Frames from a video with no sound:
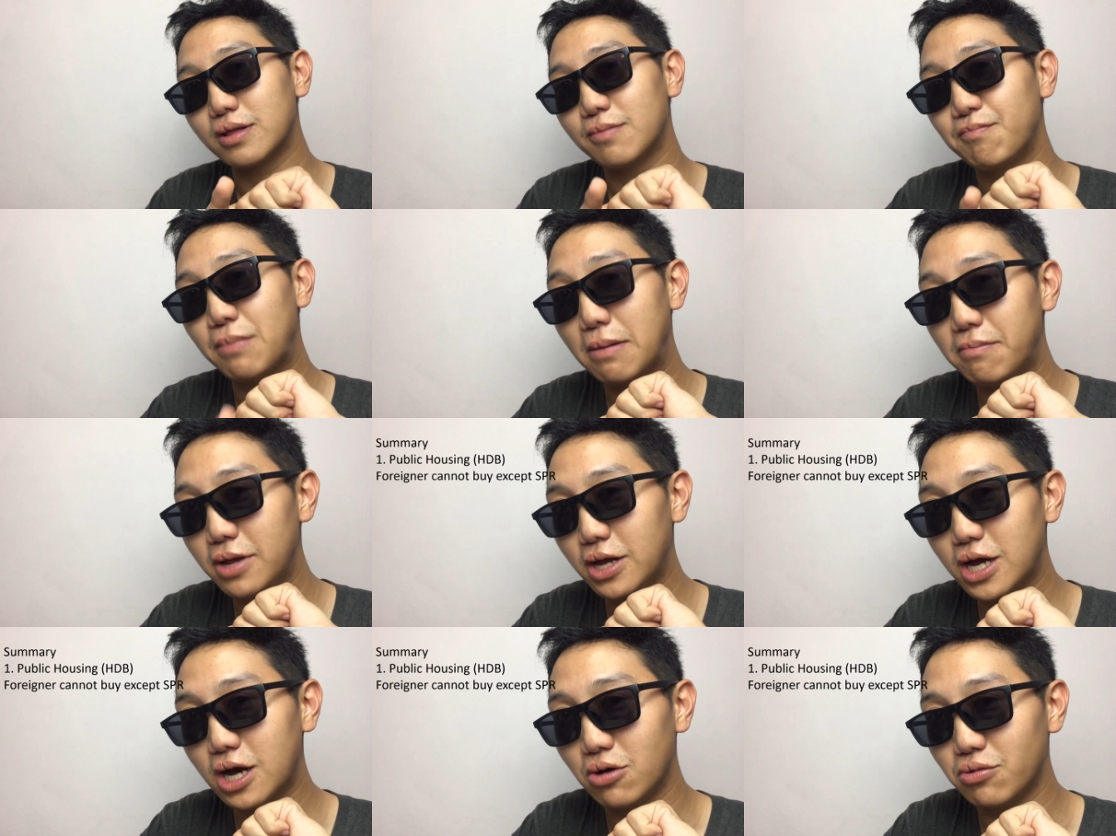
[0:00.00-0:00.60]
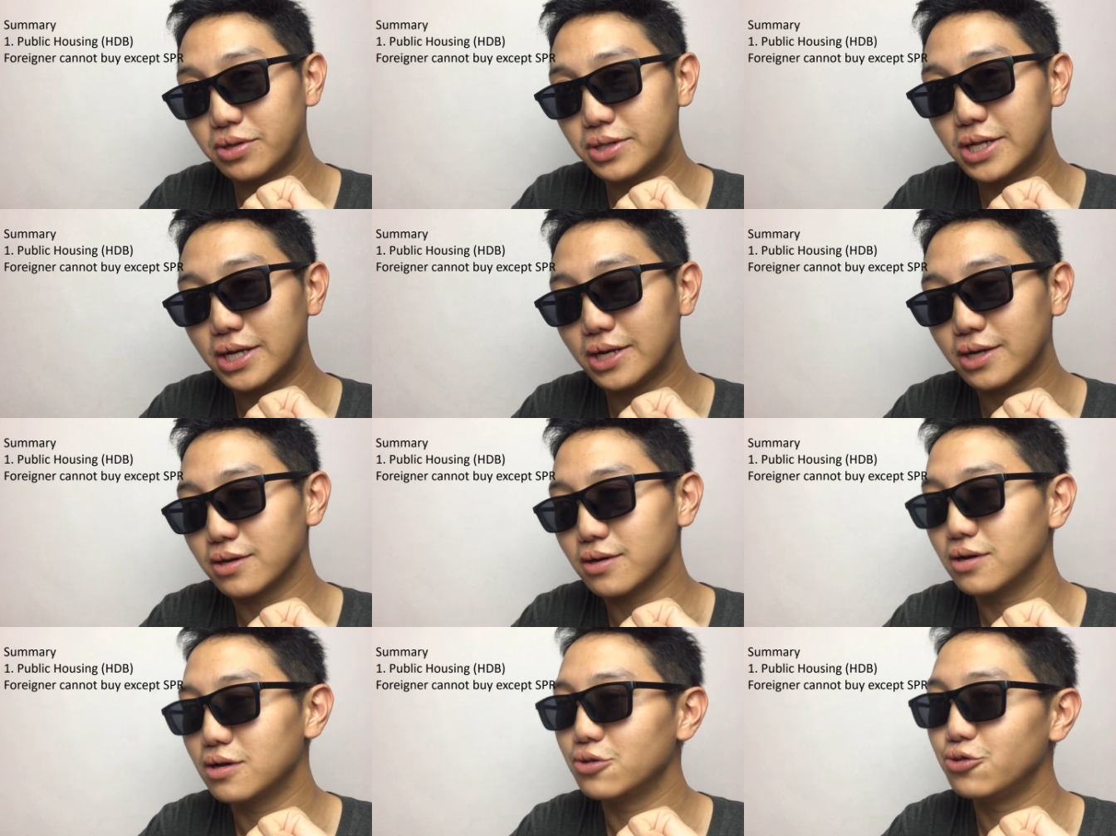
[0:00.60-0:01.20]
Public housing,
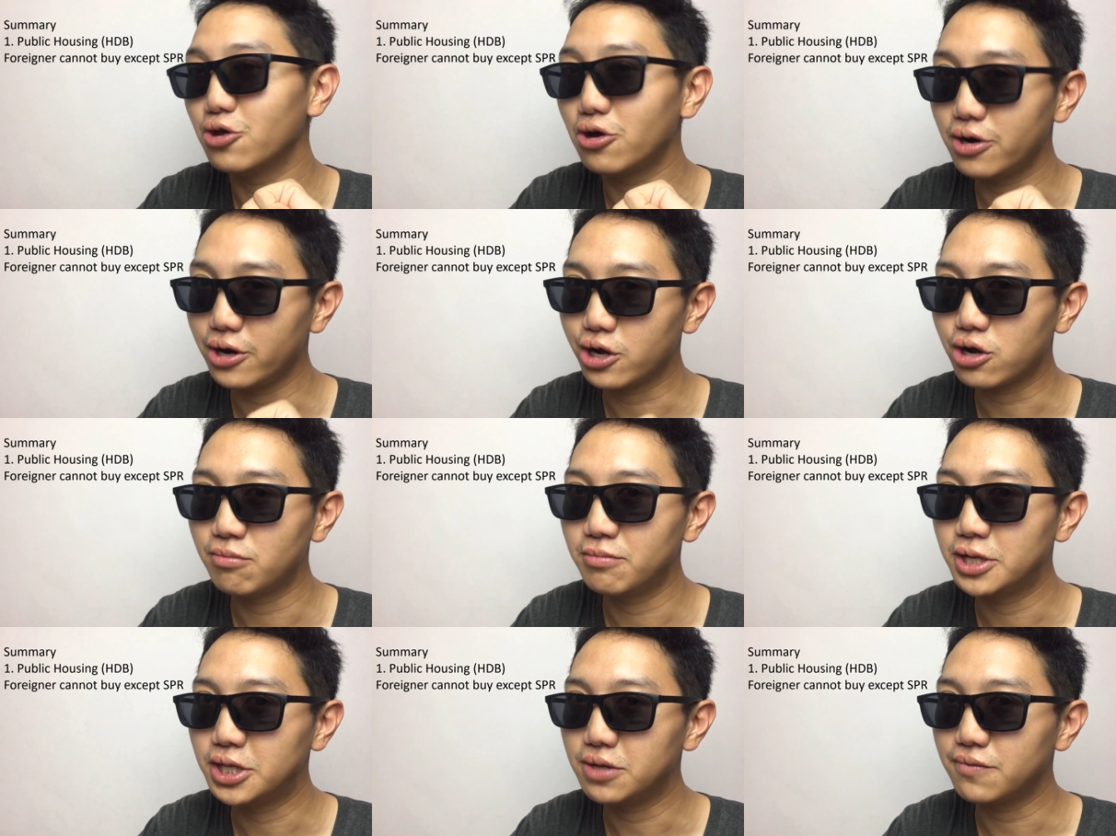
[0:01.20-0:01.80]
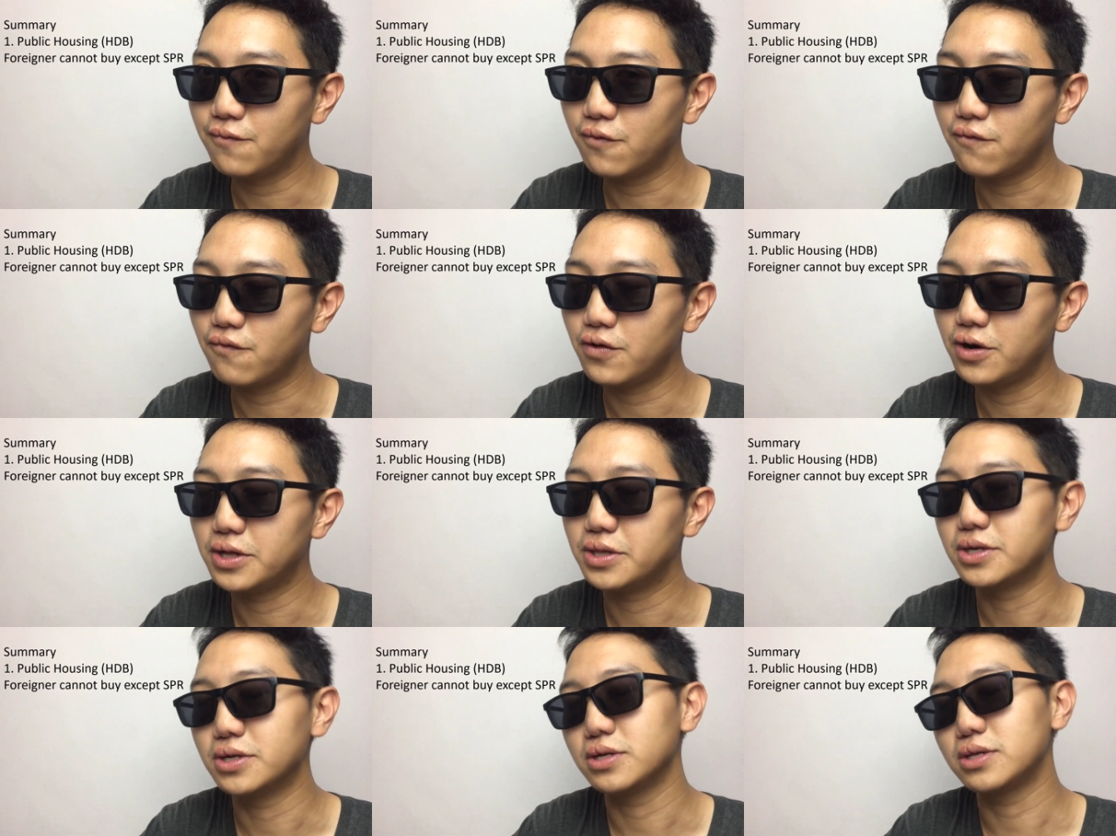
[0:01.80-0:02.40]
not recommended for
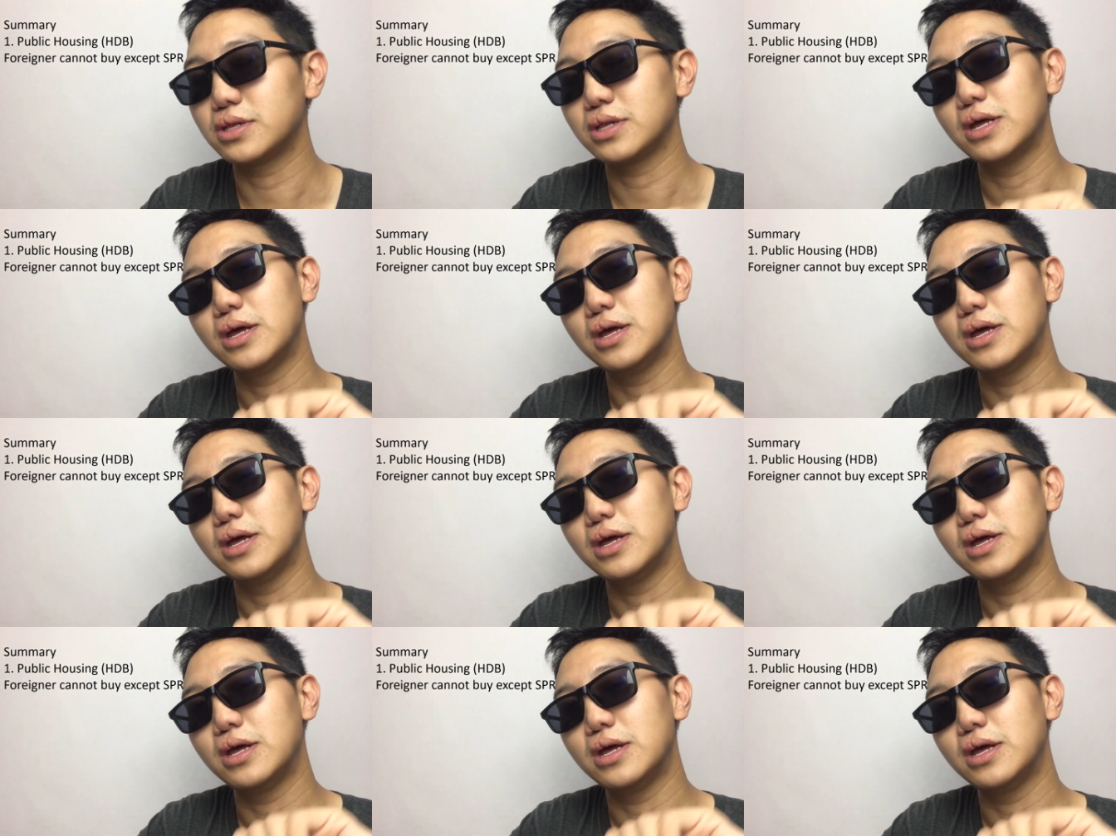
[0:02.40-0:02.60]
foreigners.